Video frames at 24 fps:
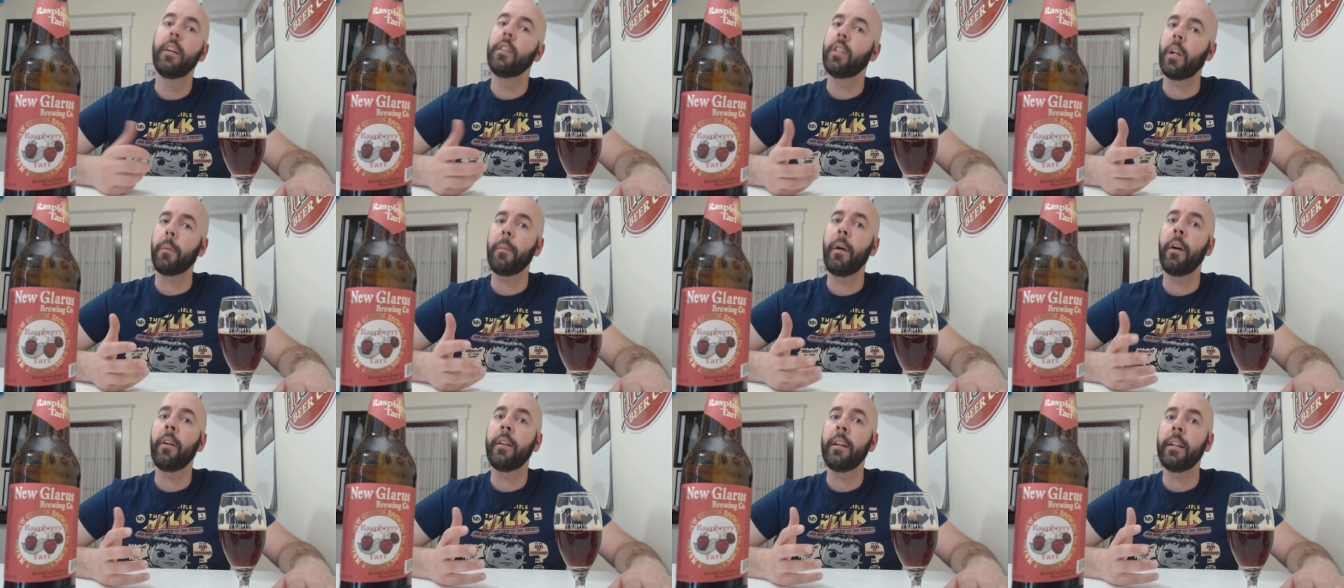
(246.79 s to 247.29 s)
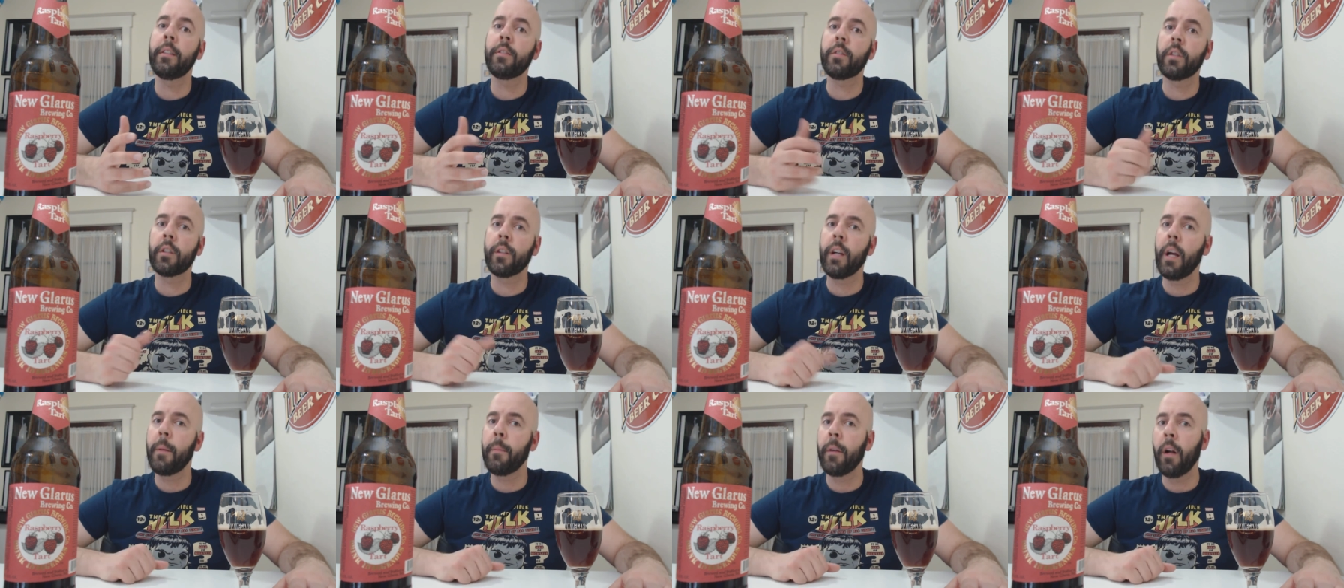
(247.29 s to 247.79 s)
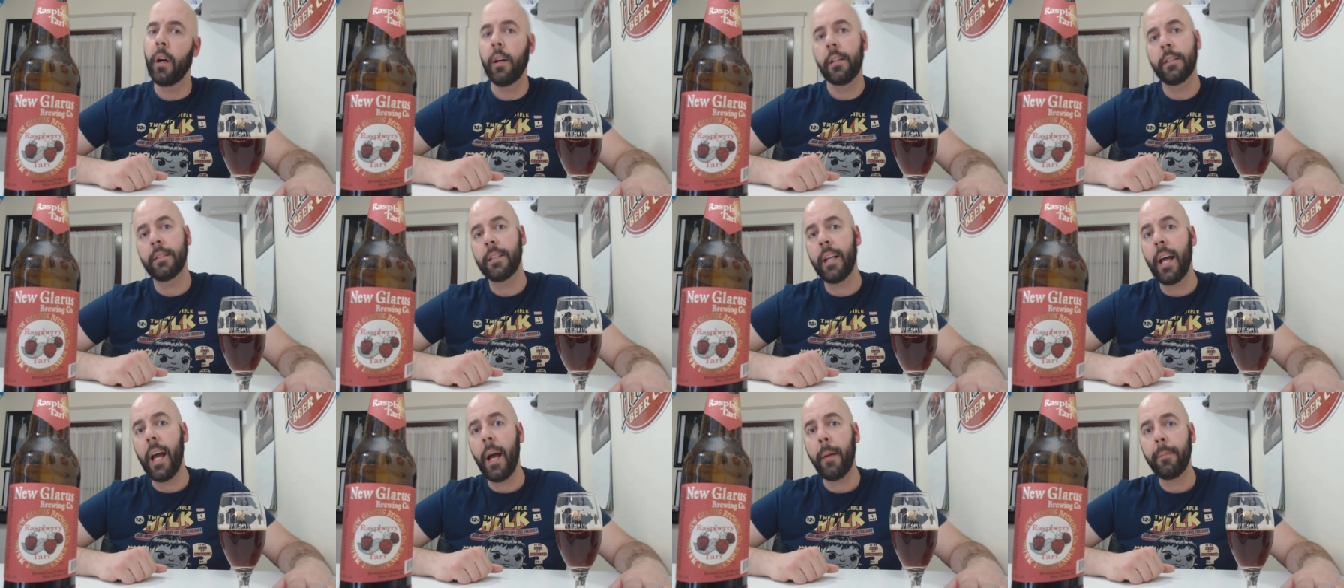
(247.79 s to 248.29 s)
Check me out on Instagram and
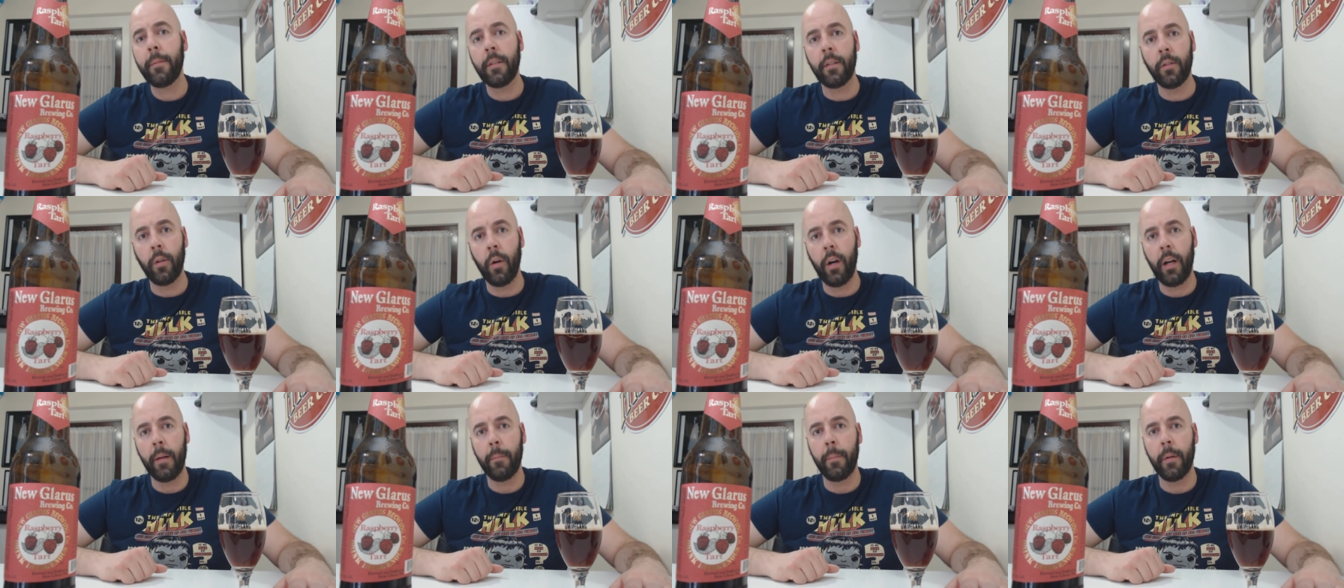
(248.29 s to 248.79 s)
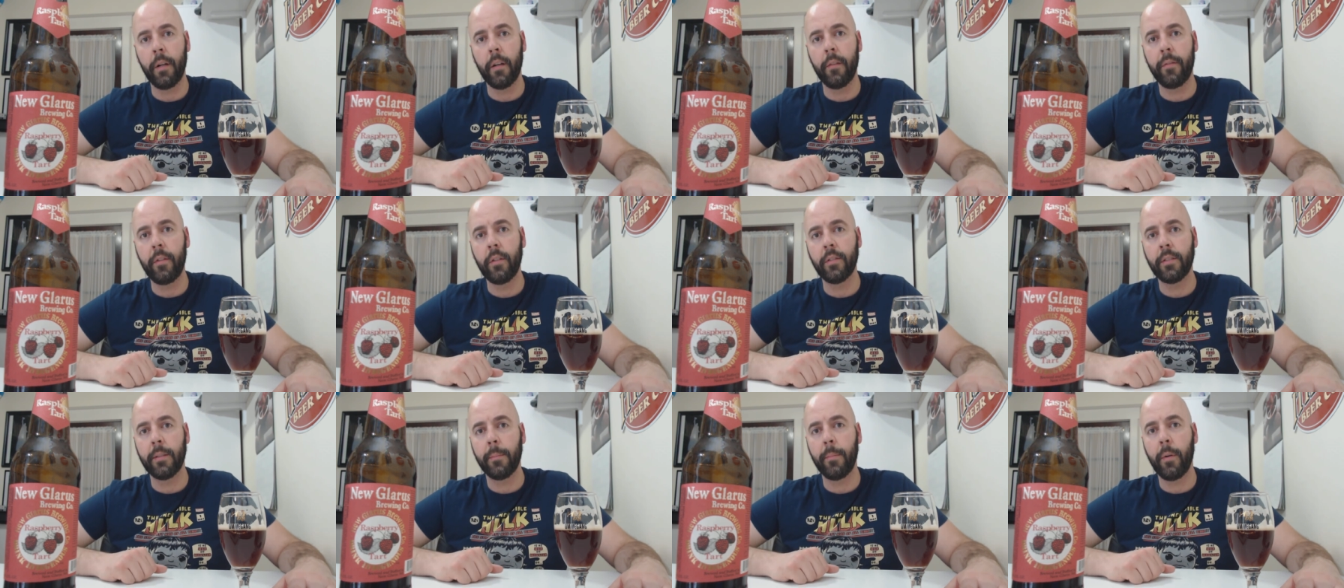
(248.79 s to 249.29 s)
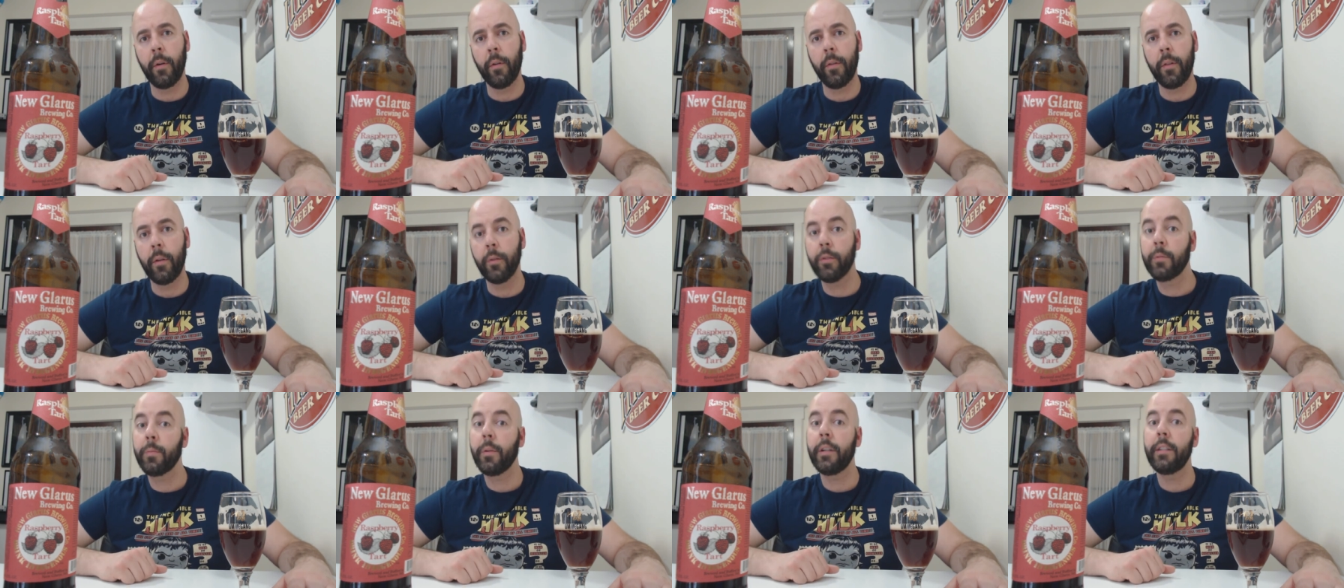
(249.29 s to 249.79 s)
Untappd. No hype beer reviews at both
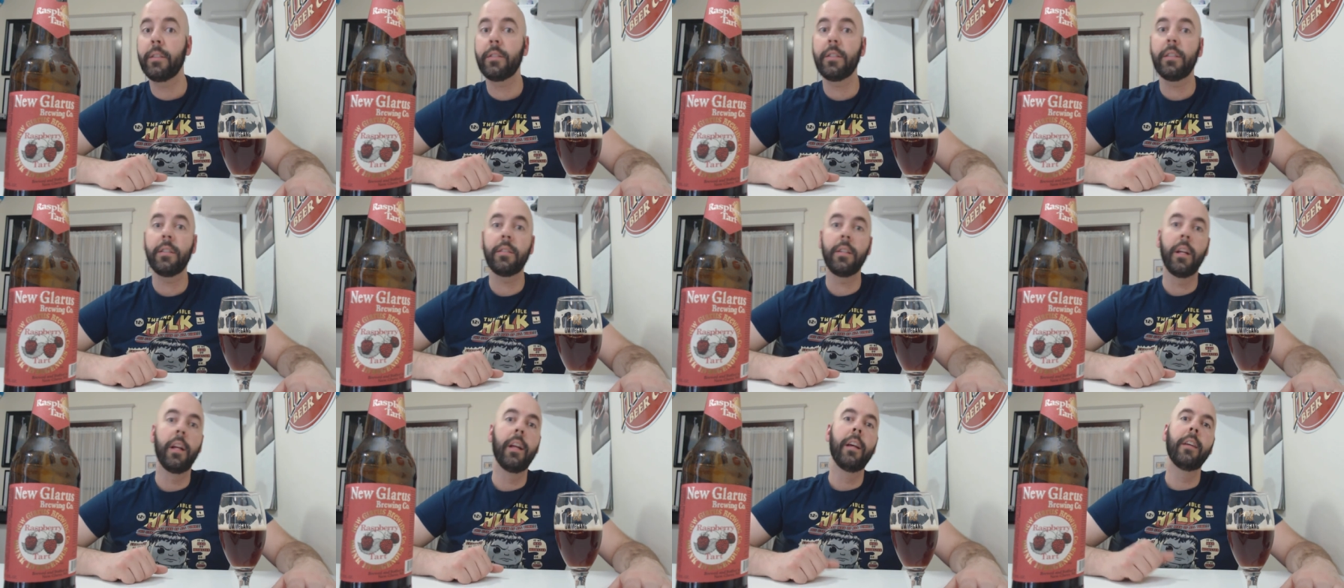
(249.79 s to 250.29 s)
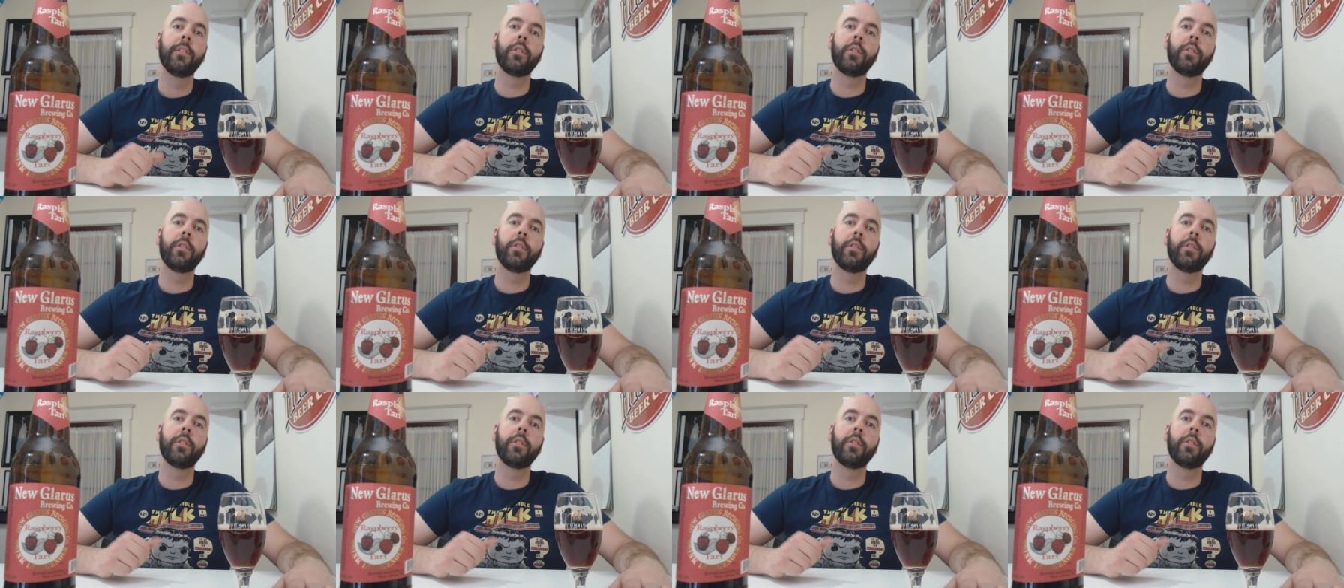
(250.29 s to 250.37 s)
those places.